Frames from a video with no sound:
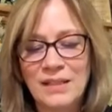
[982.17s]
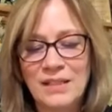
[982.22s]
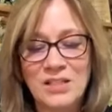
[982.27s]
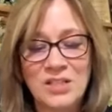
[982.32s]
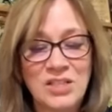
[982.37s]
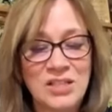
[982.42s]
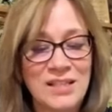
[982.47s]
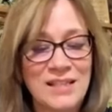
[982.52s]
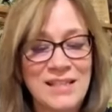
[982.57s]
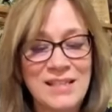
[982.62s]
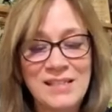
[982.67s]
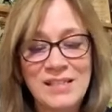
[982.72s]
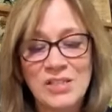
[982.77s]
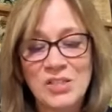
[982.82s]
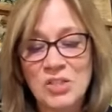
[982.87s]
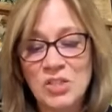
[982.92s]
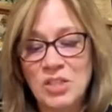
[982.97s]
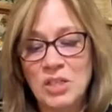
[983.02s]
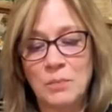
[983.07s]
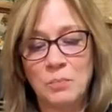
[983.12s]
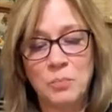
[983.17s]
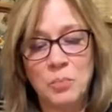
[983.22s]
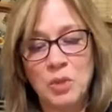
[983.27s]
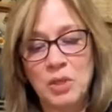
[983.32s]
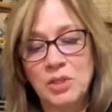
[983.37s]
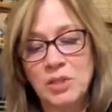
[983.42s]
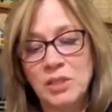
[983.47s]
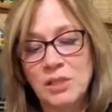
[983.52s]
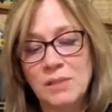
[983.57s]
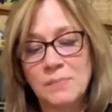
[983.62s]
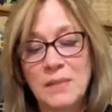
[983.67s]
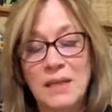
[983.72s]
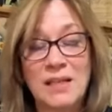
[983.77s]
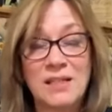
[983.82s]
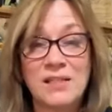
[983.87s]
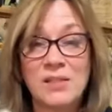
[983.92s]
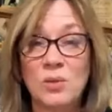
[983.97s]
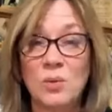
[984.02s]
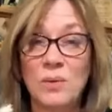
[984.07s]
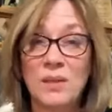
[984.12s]
The, these chip brushes
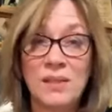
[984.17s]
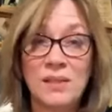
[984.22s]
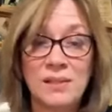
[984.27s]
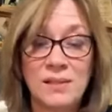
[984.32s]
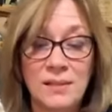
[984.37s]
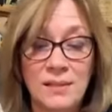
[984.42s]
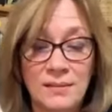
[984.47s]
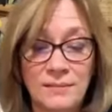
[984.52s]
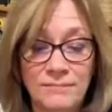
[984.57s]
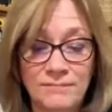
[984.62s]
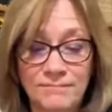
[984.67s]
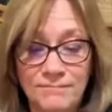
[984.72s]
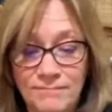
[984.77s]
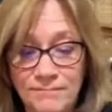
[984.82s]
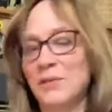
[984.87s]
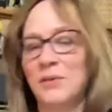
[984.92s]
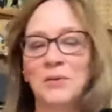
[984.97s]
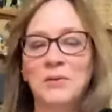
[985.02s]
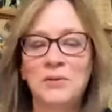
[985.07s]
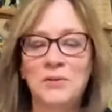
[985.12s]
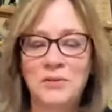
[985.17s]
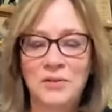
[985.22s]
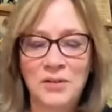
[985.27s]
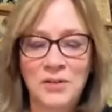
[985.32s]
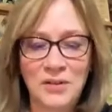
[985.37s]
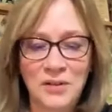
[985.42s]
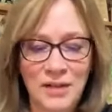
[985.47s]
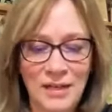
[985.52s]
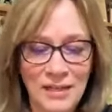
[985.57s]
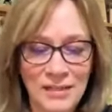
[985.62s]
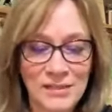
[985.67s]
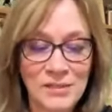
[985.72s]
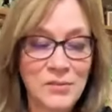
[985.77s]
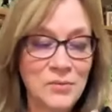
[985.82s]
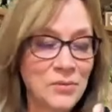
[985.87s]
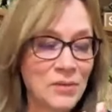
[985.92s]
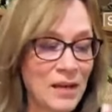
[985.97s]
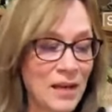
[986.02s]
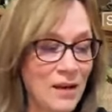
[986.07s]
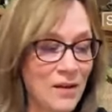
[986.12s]
make it so easy. So, all right,
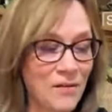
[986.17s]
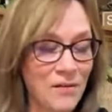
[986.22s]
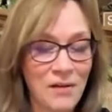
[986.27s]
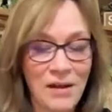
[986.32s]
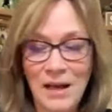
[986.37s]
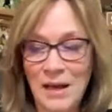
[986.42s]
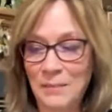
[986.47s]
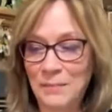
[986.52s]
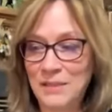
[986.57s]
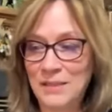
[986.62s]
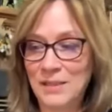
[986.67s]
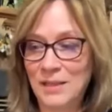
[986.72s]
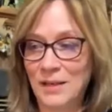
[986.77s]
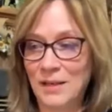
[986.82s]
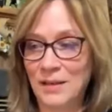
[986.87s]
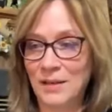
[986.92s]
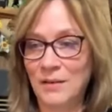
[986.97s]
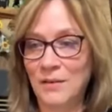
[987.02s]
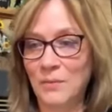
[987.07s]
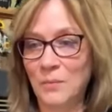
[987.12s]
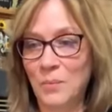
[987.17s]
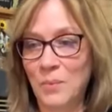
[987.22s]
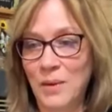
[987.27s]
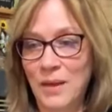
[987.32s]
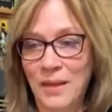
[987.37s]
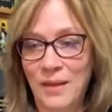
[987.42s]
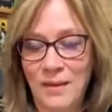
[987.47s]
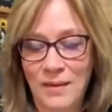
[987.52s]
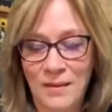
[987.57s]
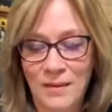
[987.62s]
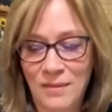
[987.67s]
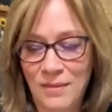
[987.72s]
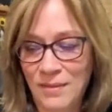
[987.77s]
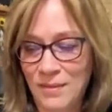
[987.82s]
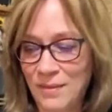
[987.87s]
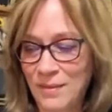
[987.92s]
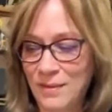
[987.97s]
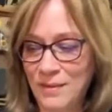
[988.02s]
so now I'm done with